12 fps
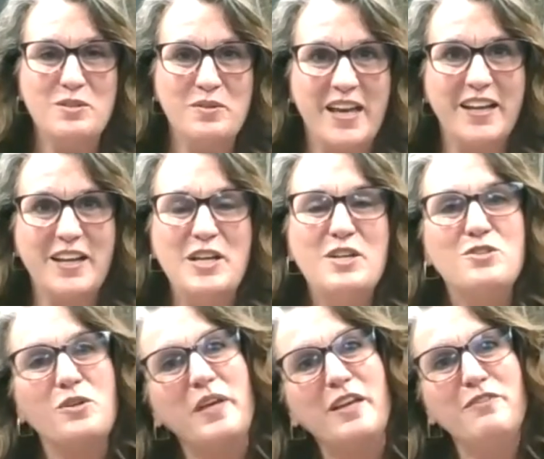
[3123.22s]
do that.
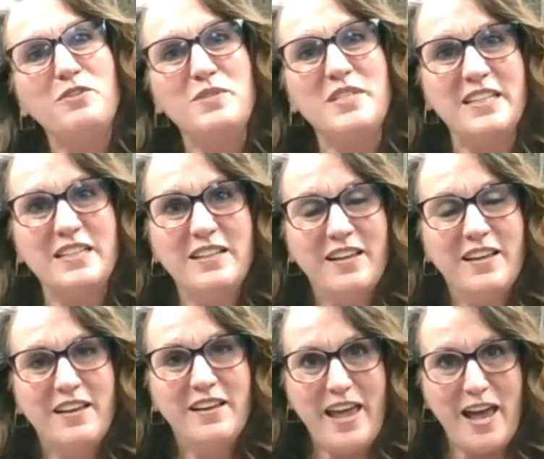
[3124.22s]
So if you did
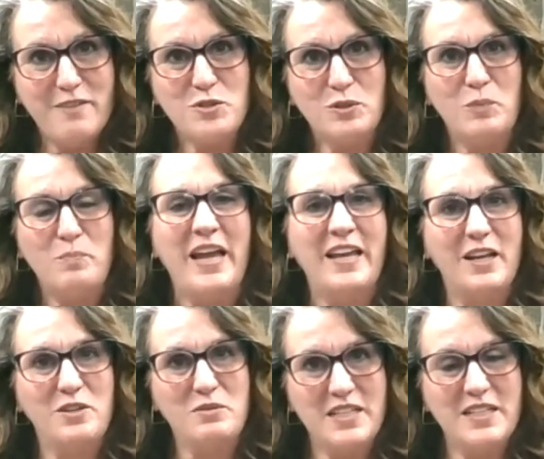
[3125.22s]
have shoulder pain
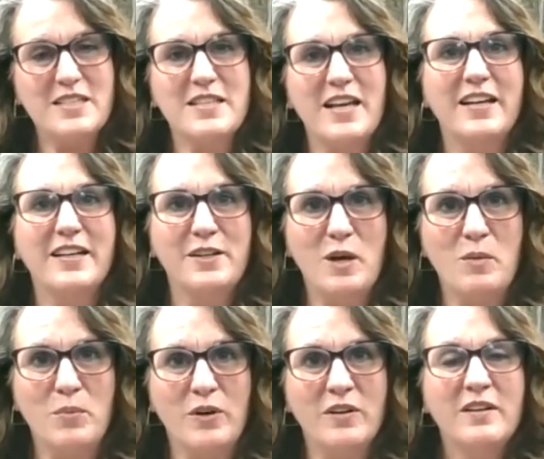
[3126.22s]
and you did assign it a
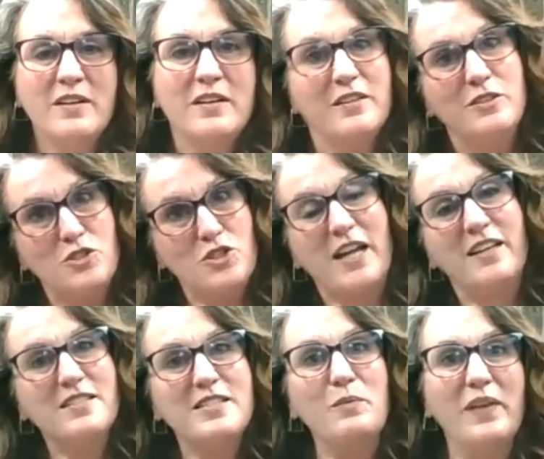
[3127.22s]
number, check
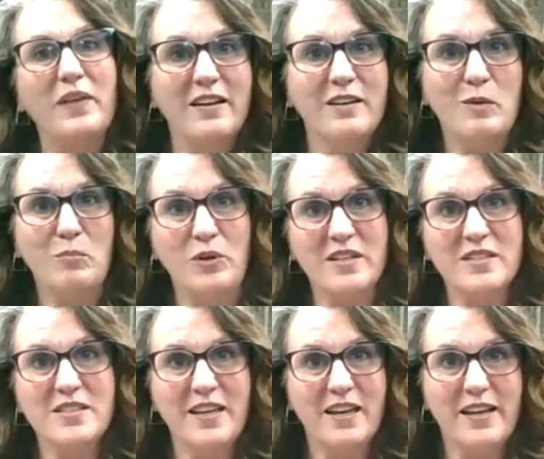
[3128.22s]
and see what that number is
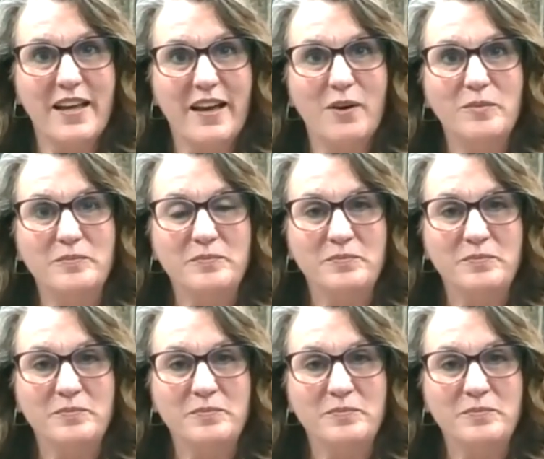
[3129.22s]
again now.